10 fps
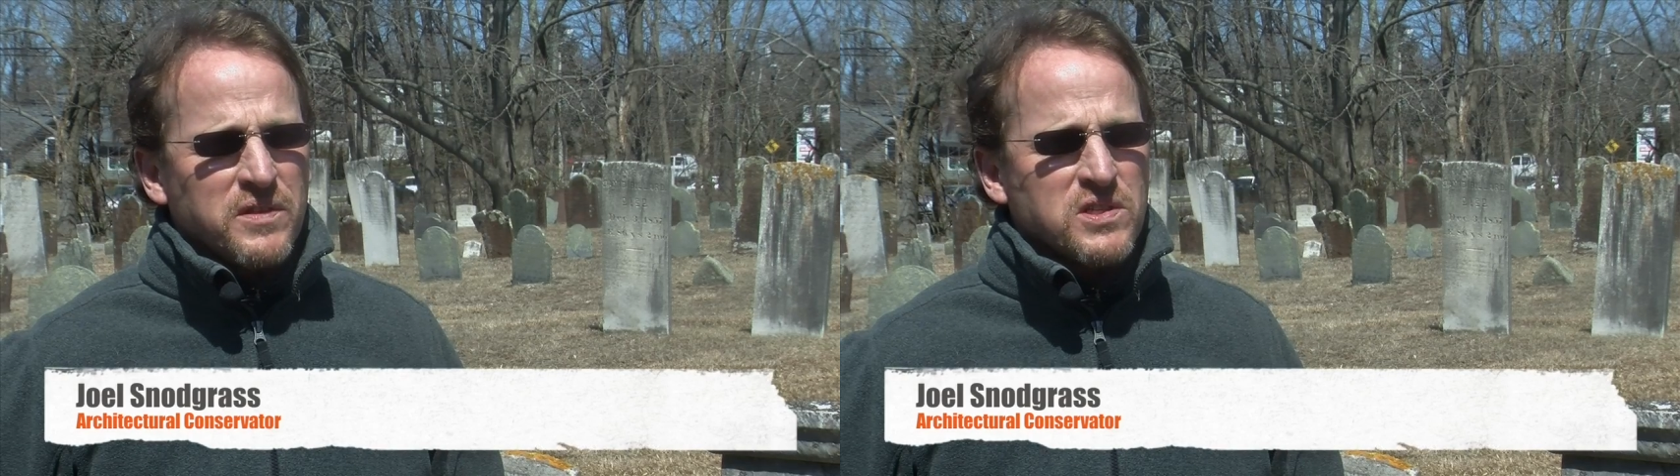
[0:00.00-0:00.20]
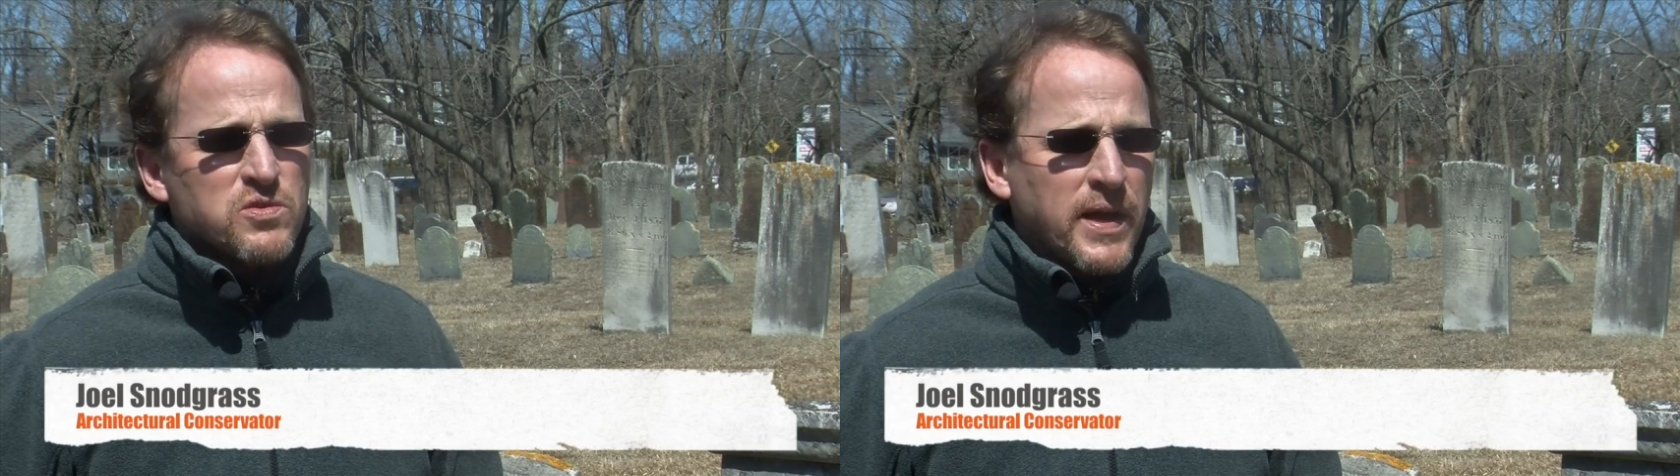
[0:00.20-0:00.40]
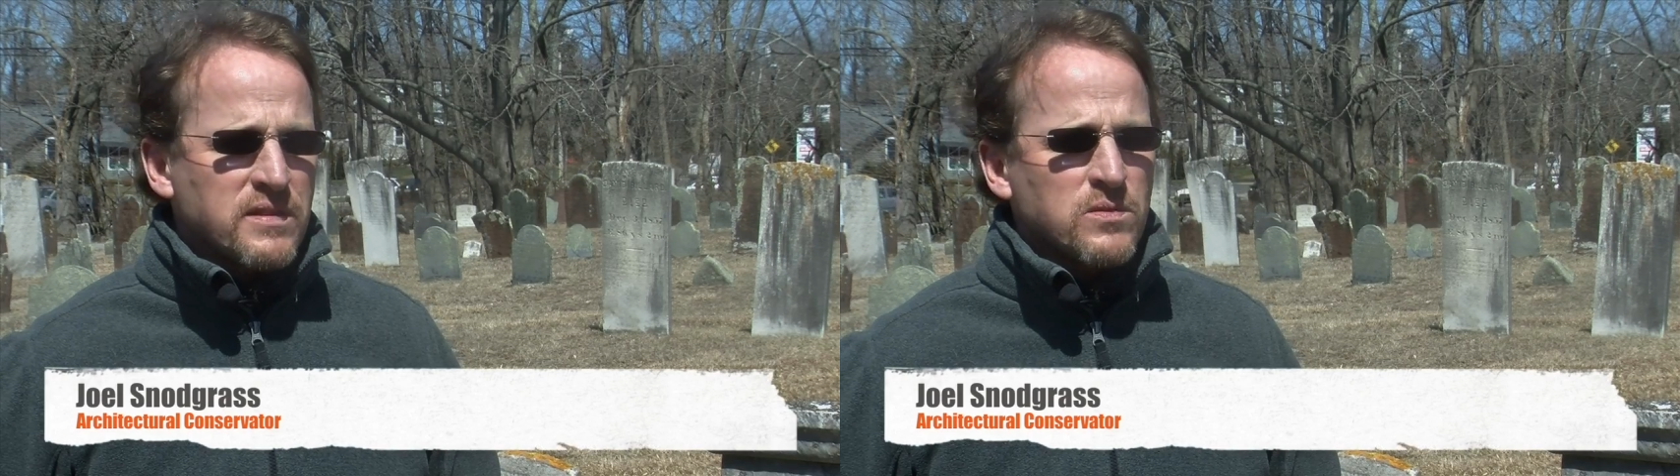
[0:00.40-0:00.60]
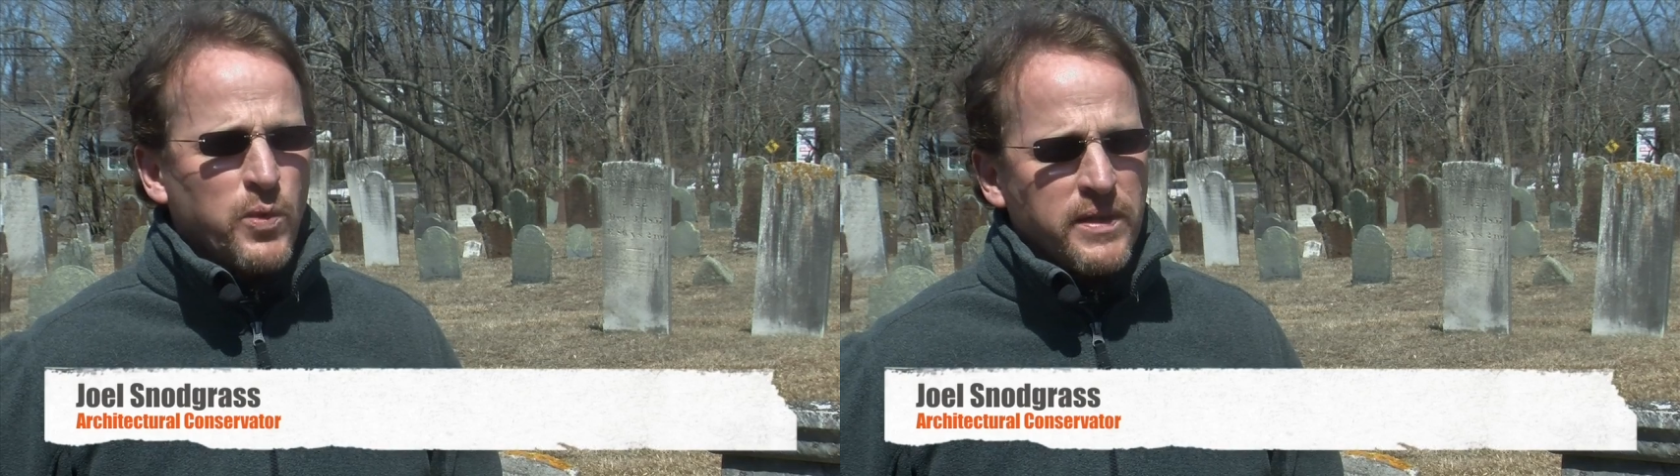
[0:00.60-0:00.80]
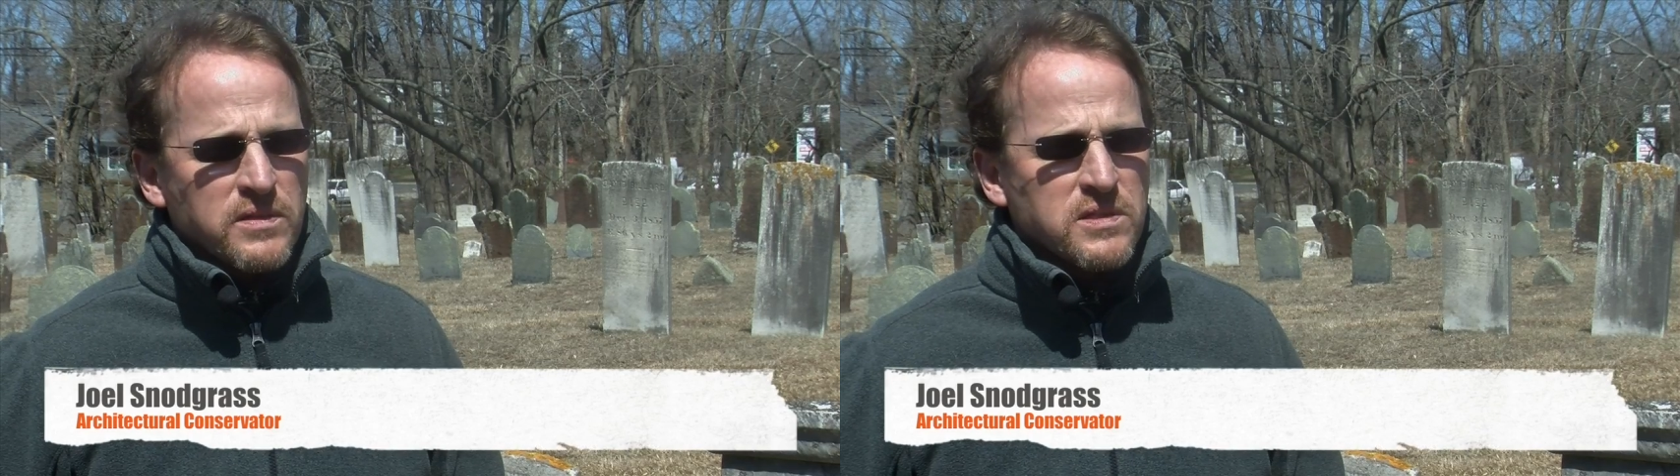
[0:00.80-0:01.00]
the strengths and
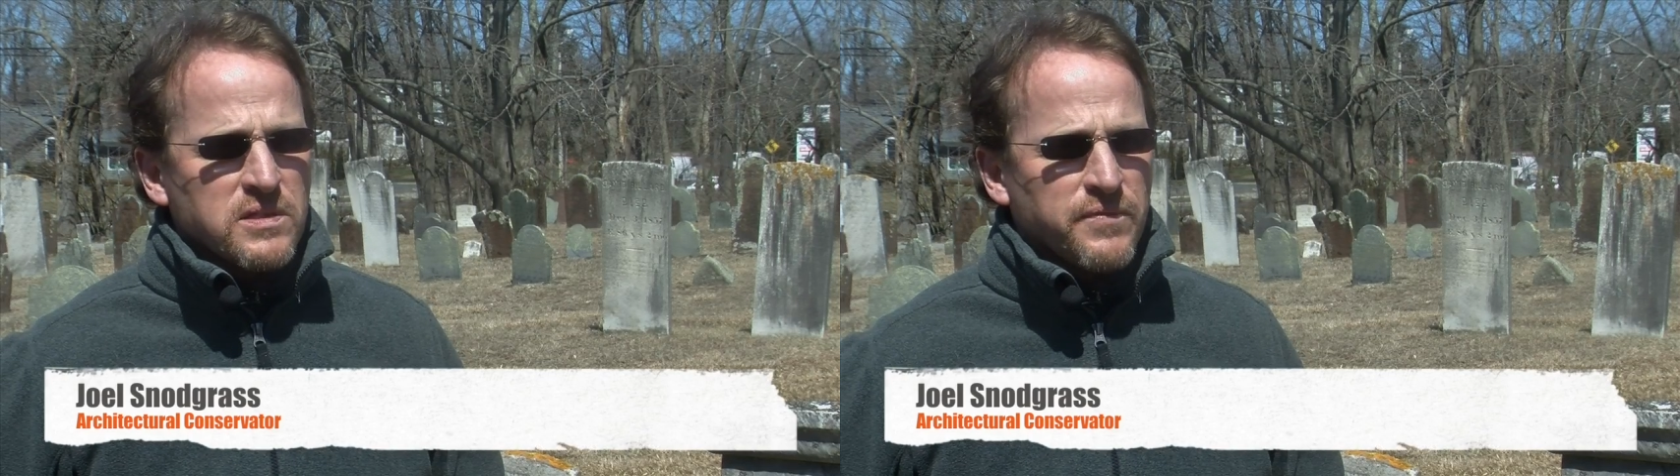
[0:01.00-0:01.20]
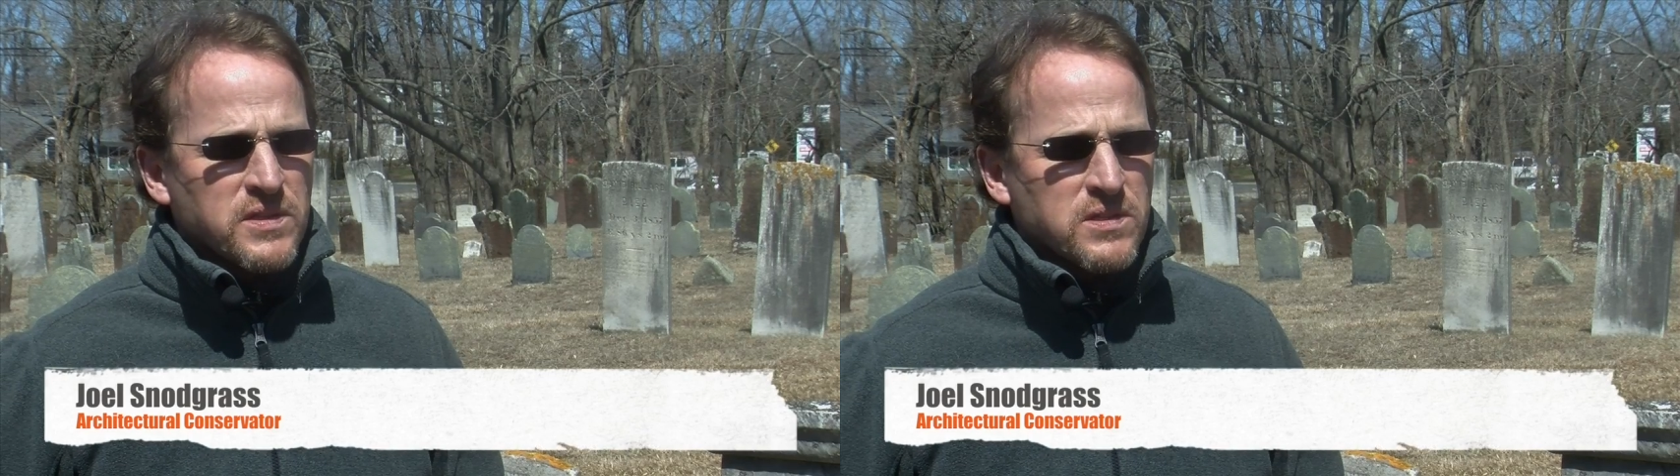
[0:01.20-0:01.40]
weaknesses of the